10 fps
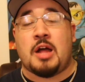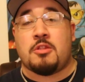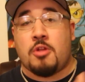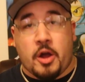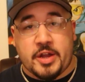
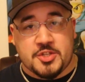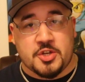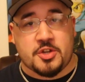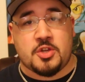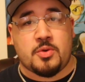long it
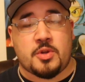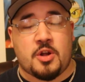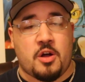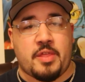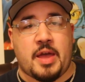took you and
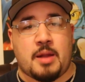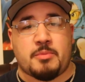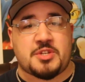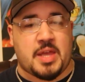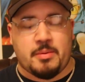all that, how
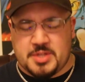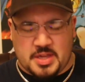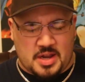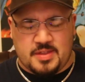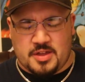much damage
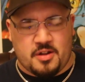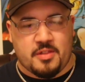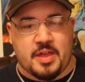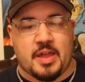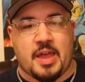taken, I think, and
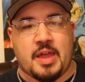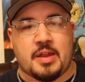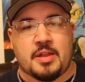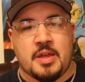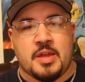all that.
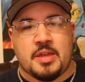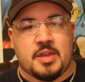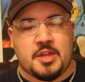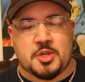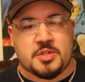And
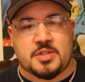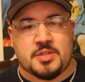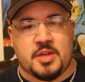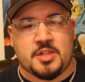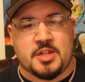it
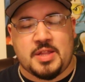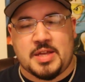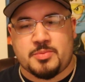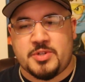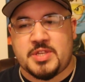didn't
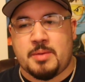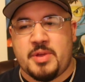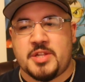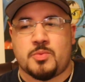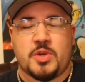last more than 10
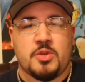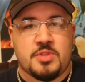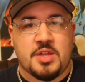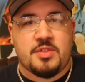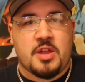minutes. And what you
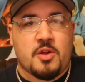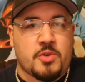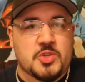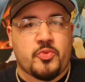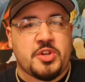did there
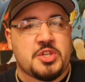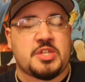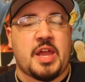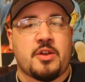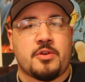was pretty
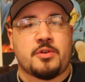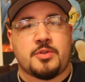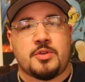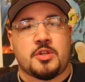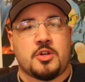standard.
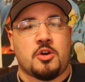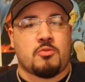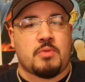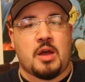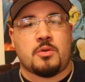You know, you go
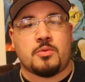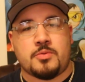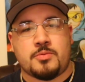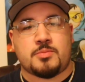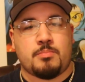
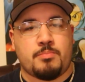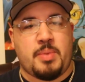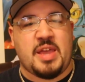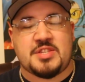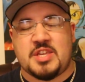around,
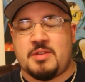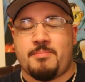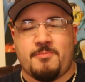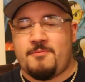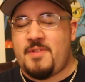basic,
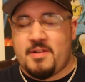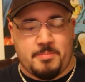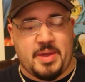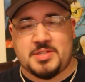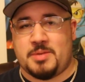
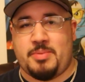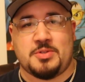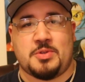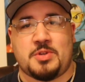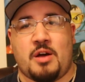very basic
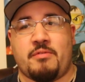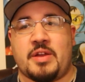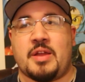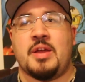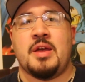puzzle
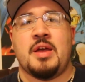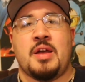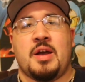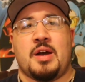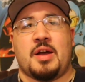solving.
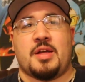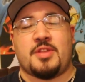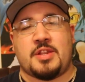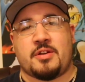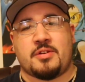
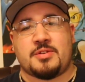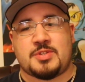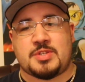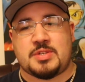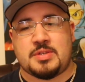Then
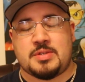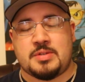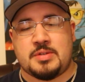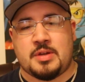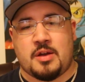there's
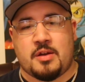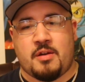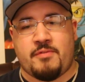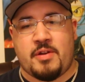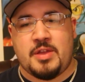
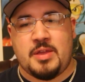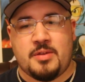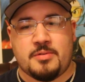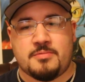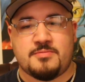a very